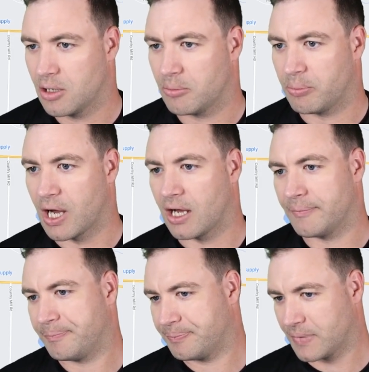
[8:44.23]
But
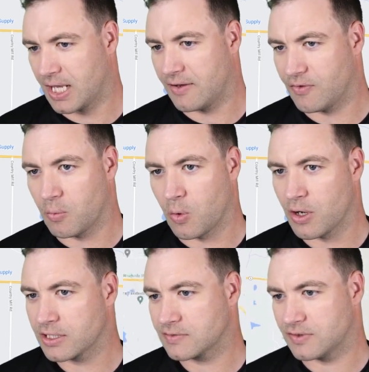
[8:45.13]
if it
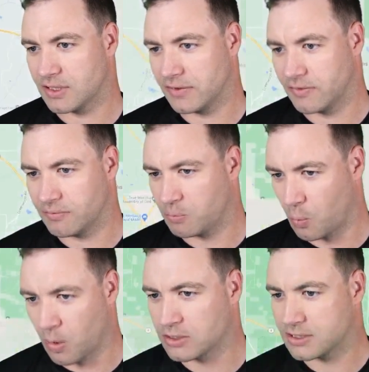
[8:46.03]
works for, if it
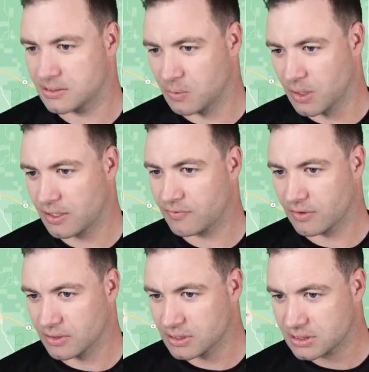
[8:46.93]
wants to work
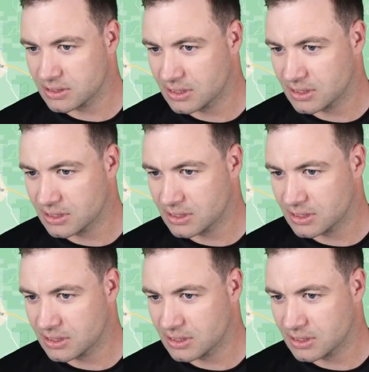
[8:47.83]
for us,